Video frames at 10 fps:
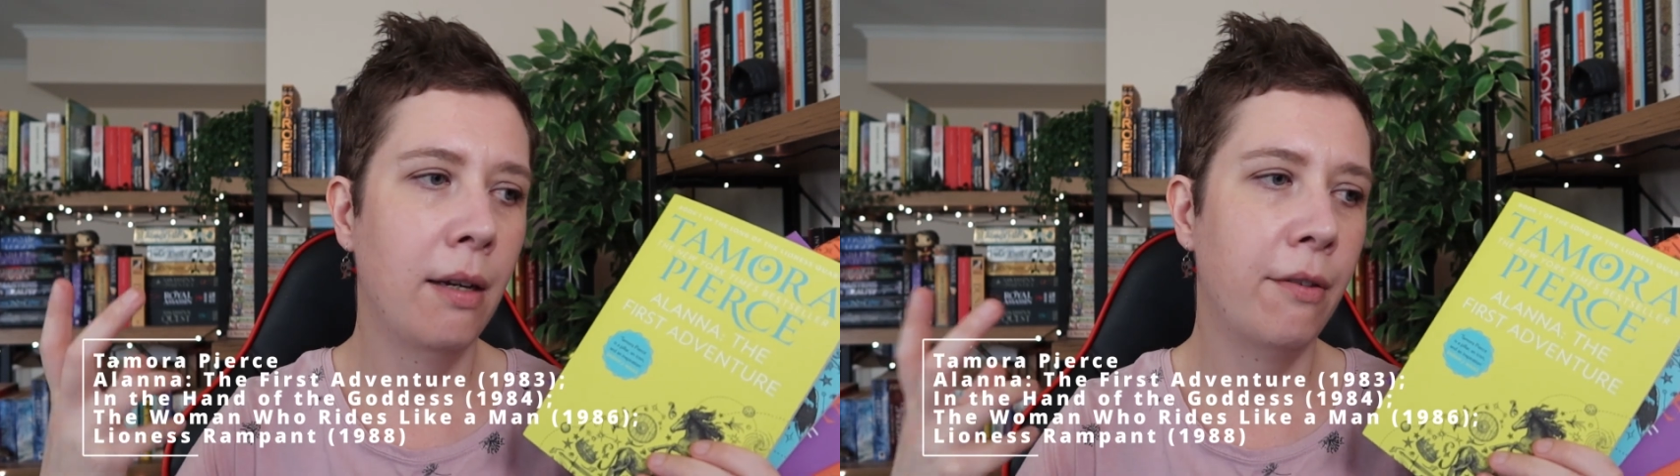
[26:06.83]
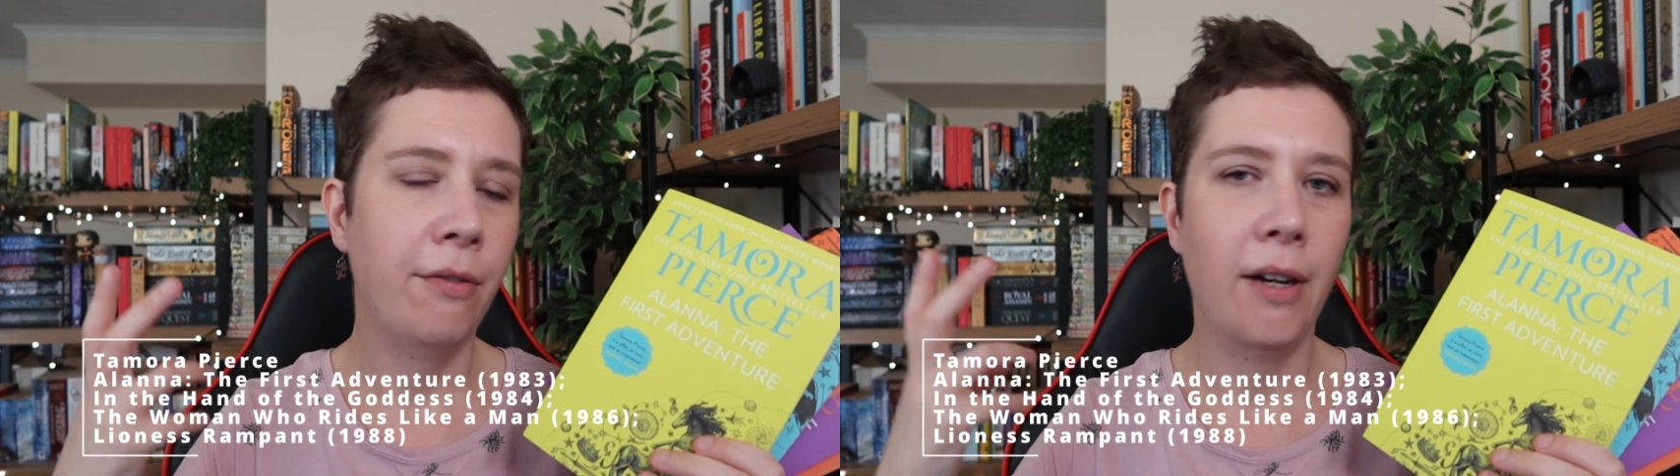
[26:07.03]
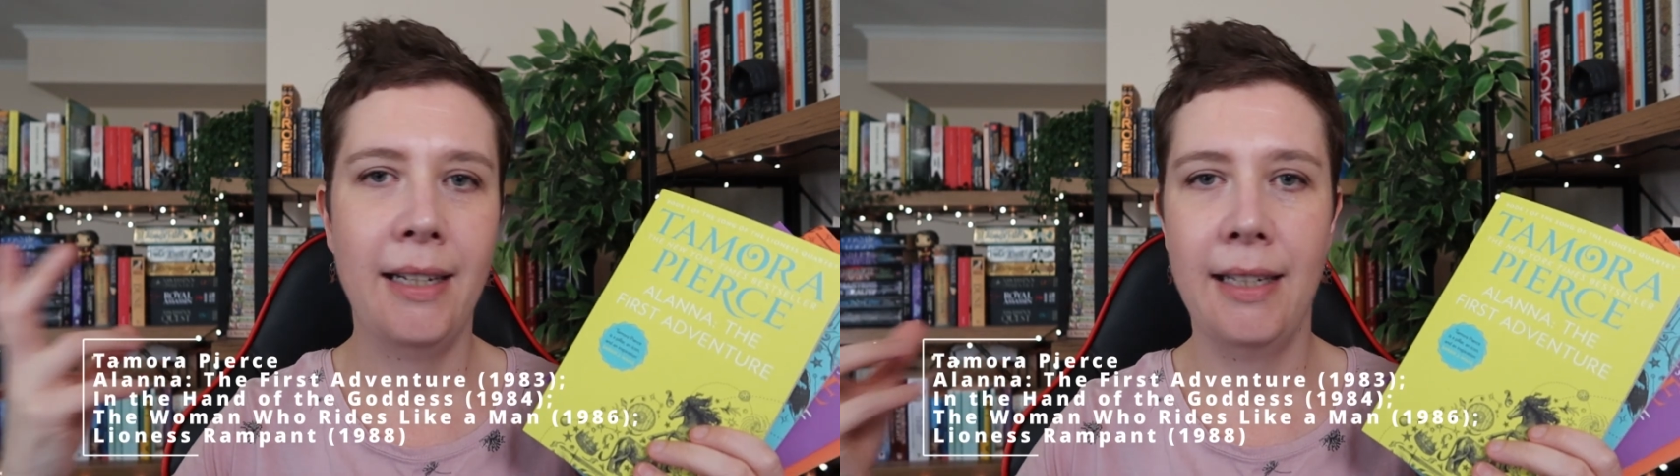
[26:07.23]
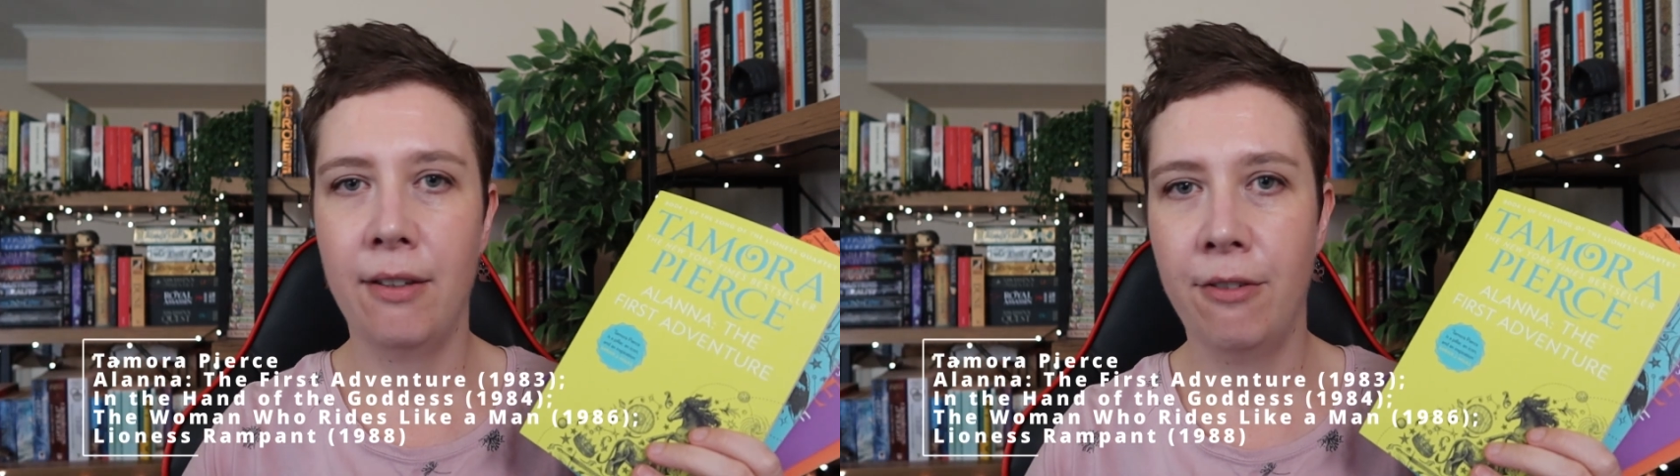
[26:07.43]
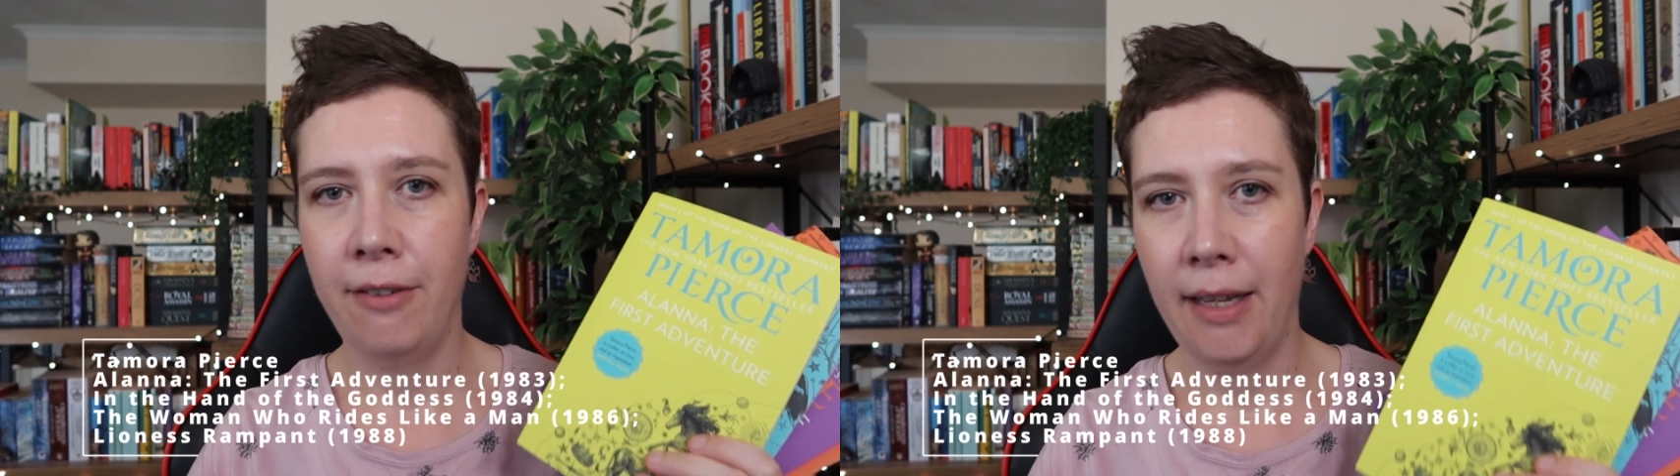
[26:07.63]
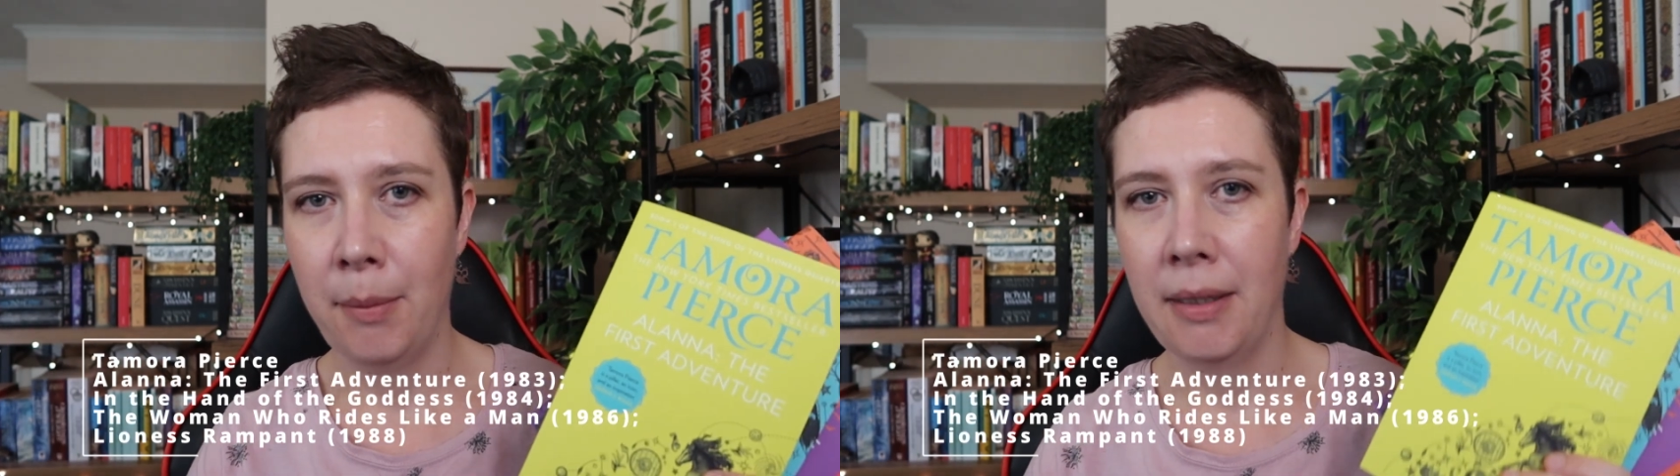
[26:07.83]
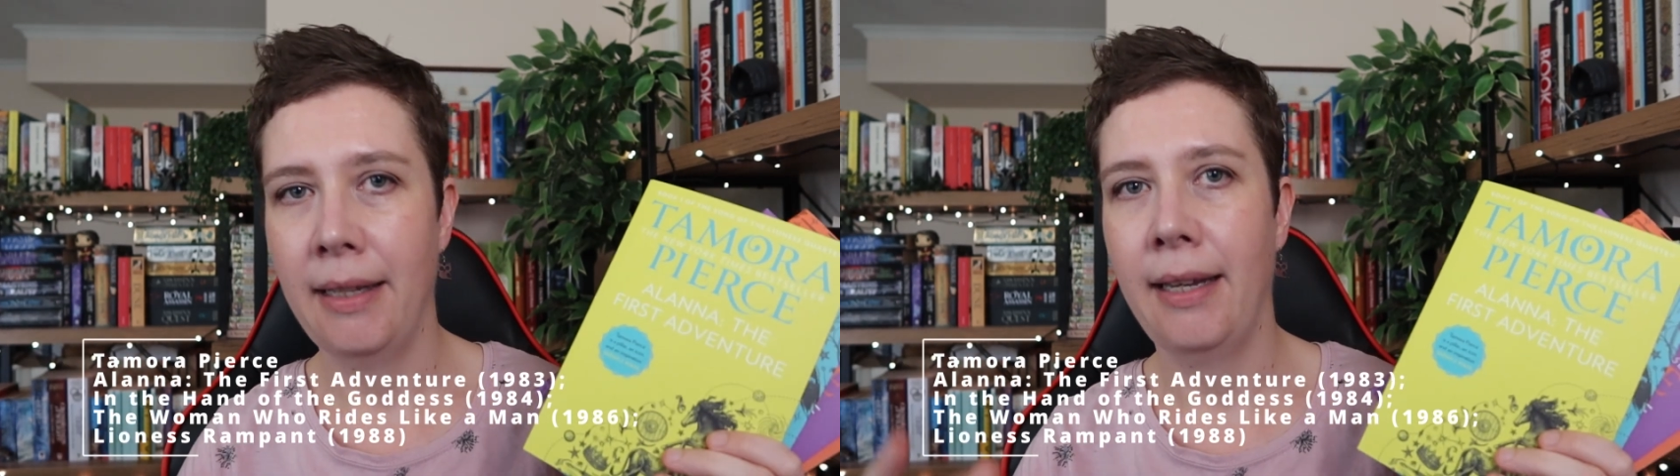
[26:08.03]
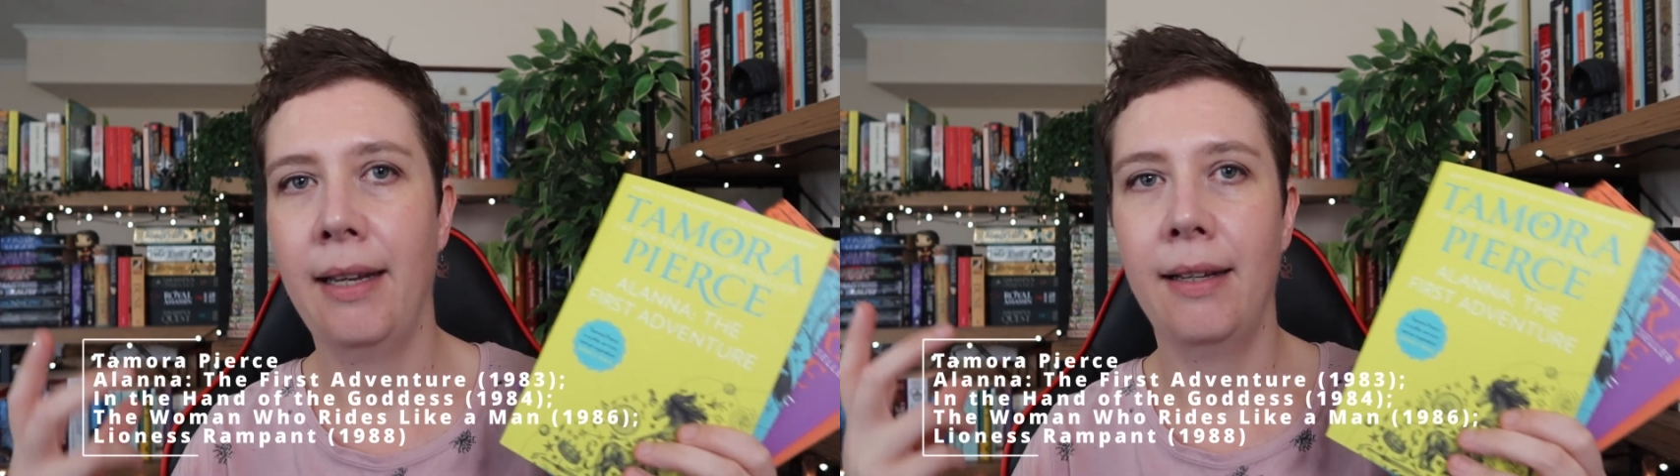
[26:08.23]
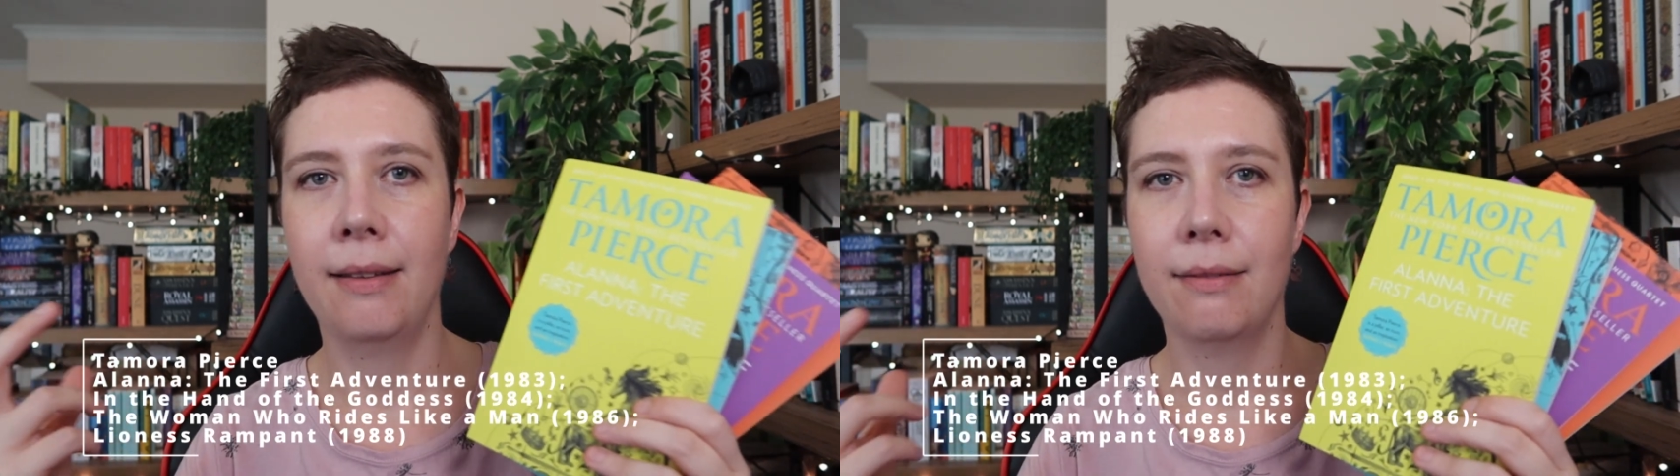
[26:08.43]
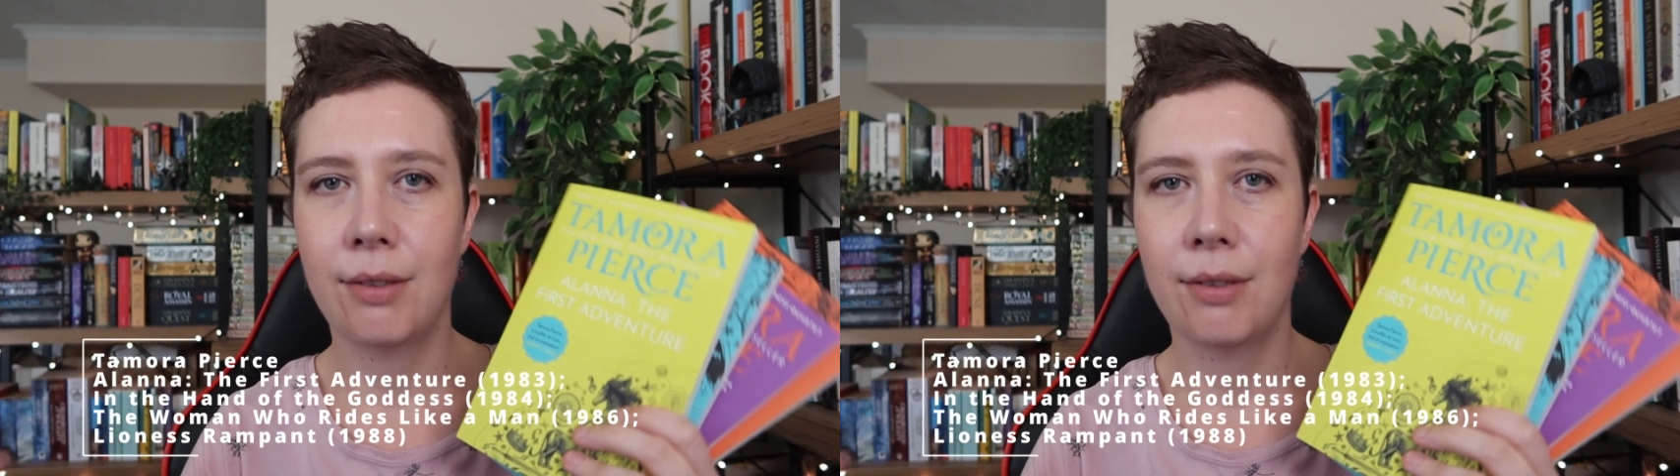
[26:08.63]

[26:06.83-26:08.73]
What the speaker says: finding family